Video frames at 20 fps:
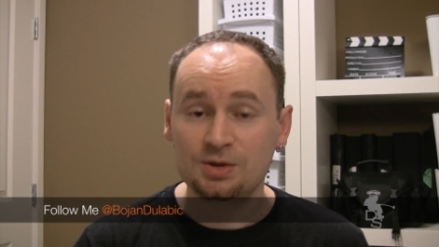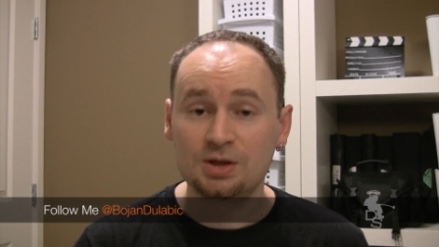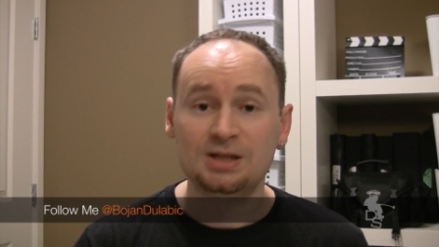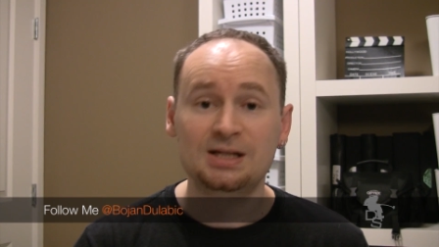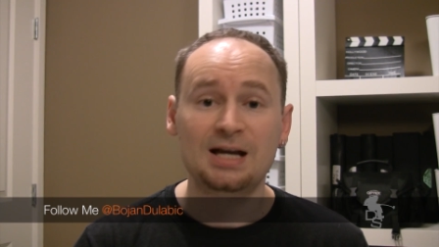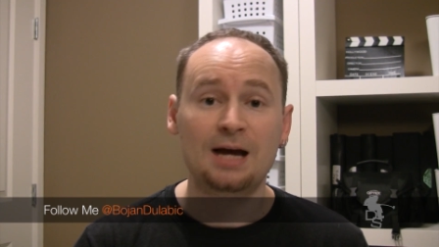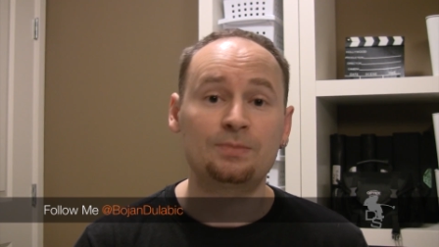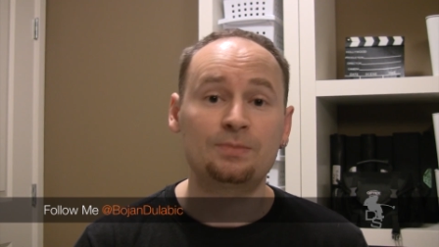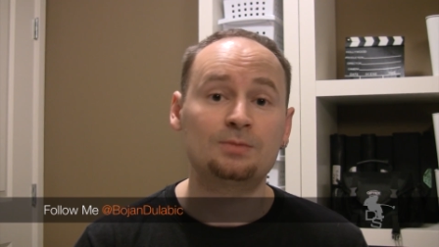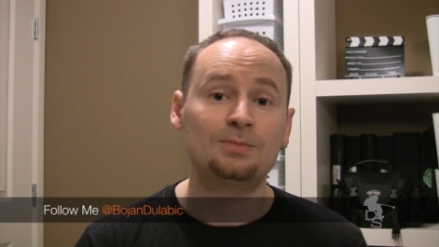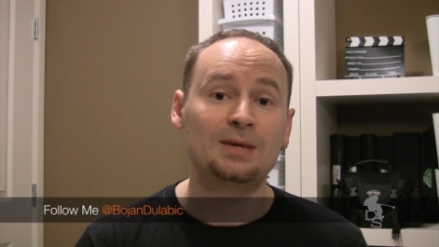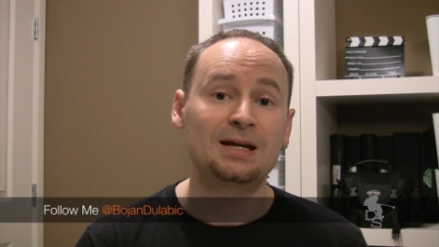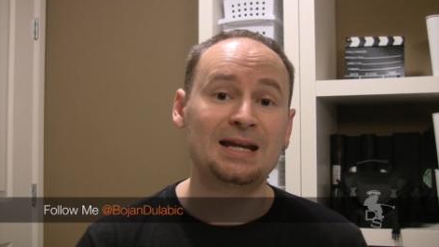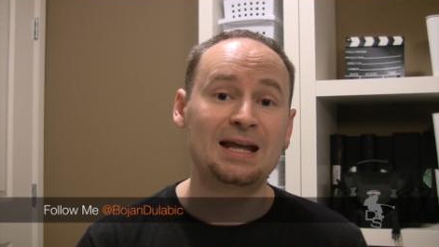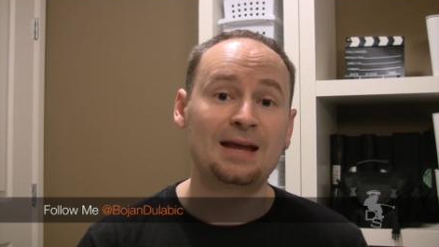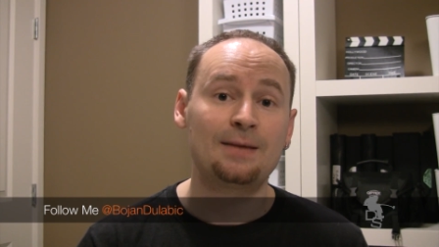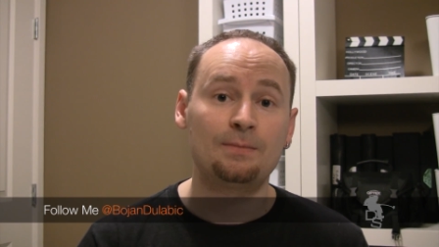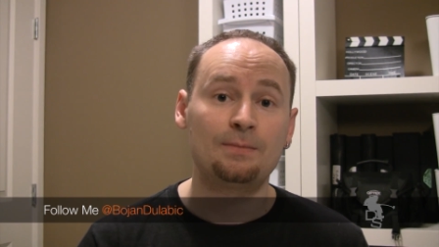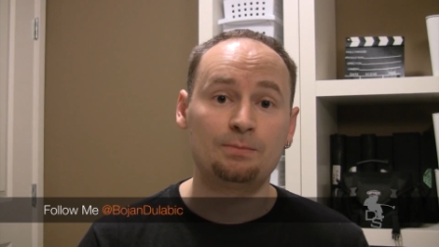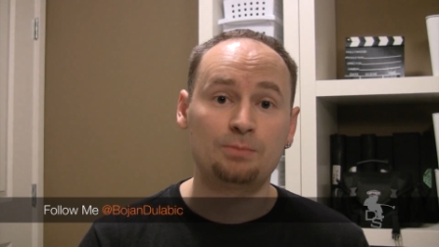Just type in my
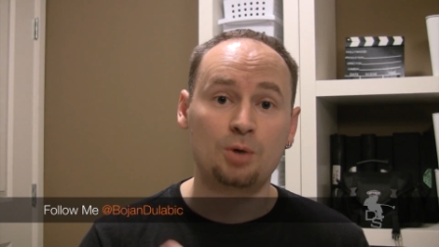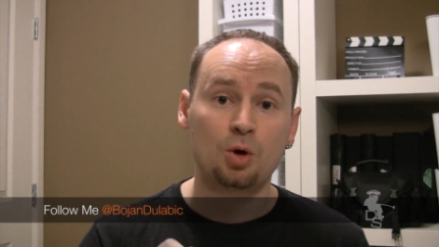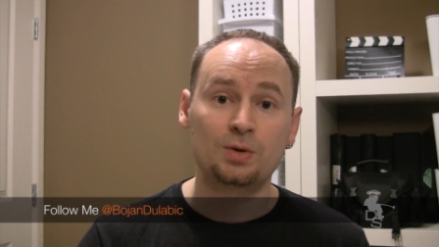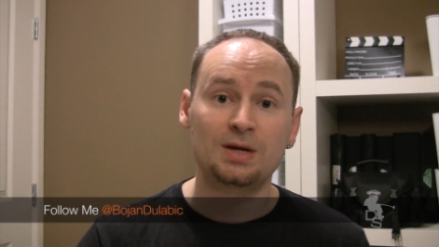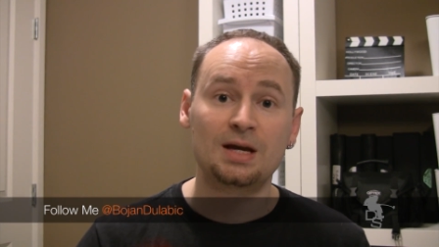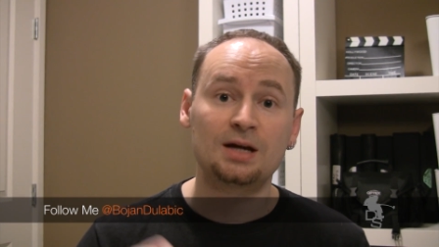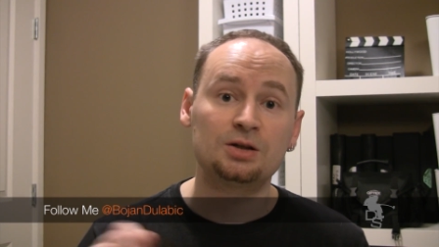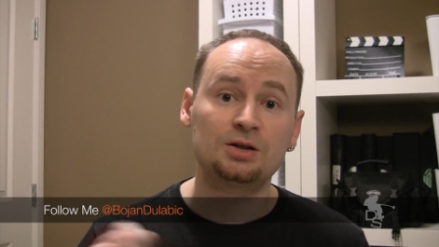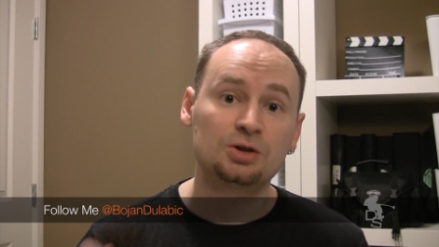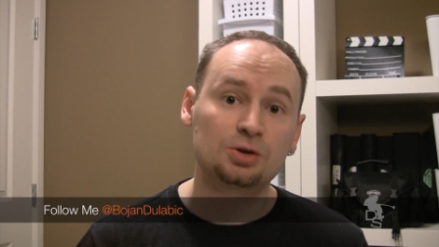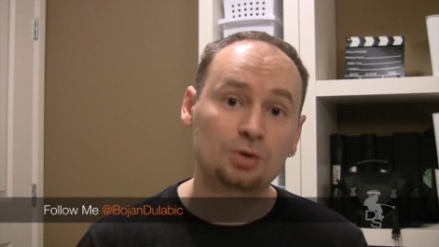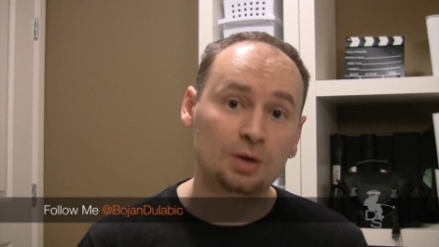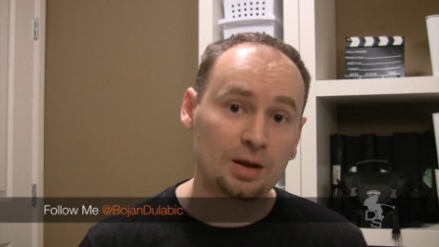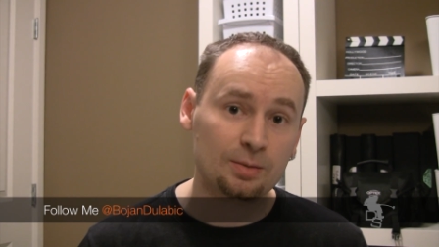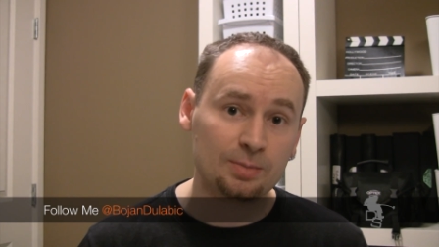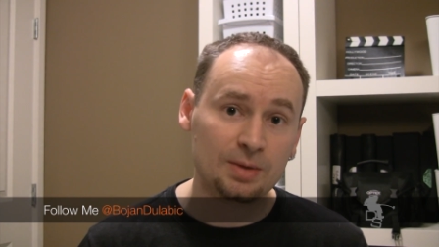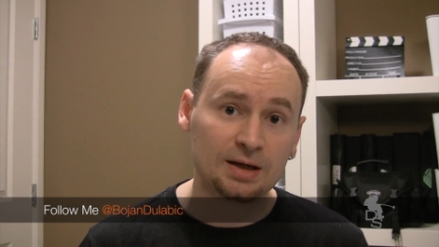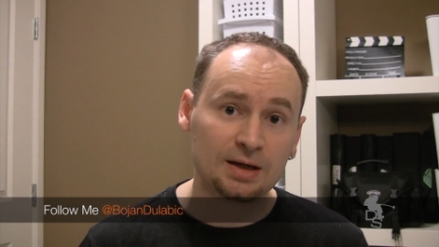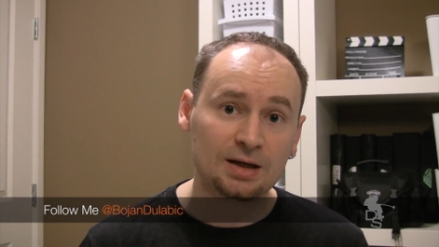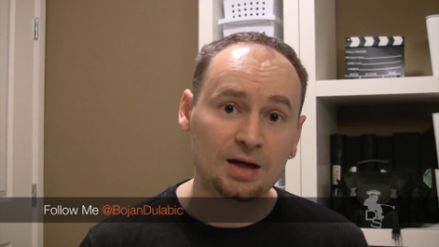name, Bojan
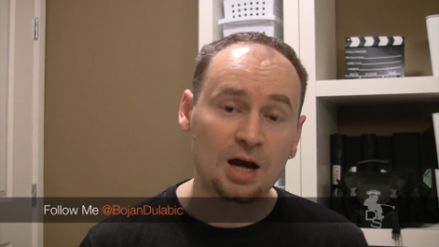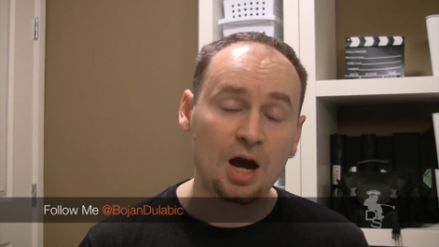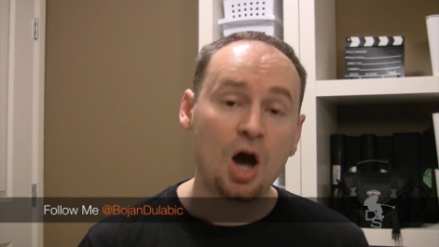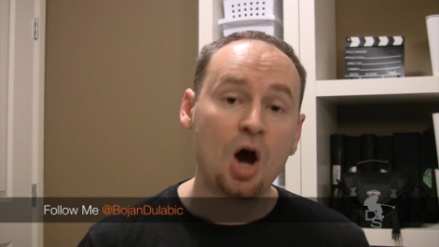Dulabic,